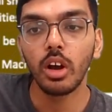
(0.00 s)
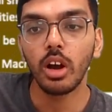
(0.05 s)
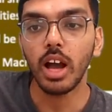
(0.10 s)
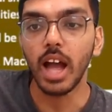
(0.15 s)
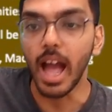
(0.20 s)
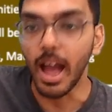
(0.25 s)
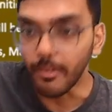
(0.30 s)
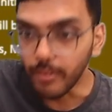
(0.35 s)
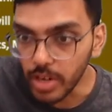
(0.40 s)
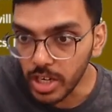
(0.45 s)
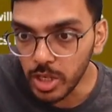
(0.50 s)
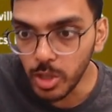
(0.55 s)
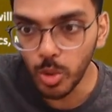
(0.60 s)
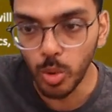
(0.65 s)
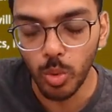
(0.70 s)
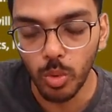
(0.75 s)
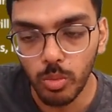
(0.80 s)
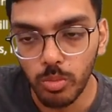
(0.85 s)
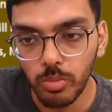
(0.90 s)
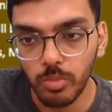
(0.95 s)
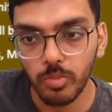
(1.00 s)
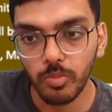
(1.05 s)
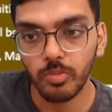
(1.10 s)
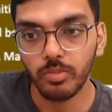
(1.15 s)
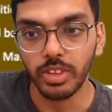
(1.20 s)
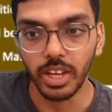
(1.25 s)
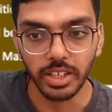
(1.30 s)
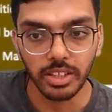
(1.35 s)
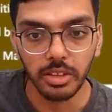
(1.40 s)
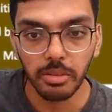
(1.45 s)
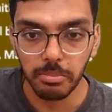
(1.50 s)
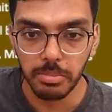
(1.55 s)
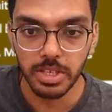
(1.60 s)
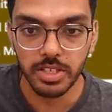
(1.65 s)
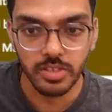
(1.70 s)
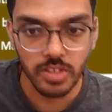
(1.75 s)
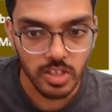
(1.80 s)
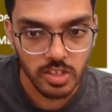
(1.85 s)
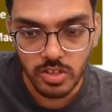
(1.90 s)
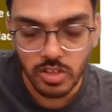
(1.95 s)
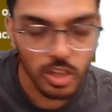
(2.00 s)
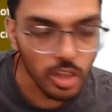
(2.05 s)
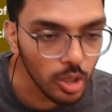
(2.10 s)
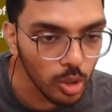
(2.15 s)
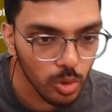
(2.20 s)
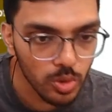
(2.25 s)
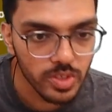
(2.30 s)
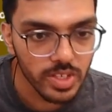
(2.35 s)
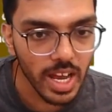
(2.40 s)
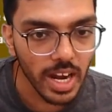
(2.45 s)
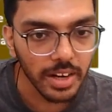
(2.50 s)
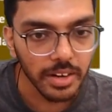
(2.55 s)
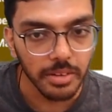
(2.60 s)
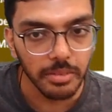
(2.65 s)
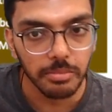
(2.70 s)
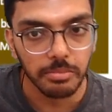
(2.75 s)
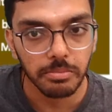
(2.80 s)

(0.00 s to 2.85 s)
avenue that the business looks at.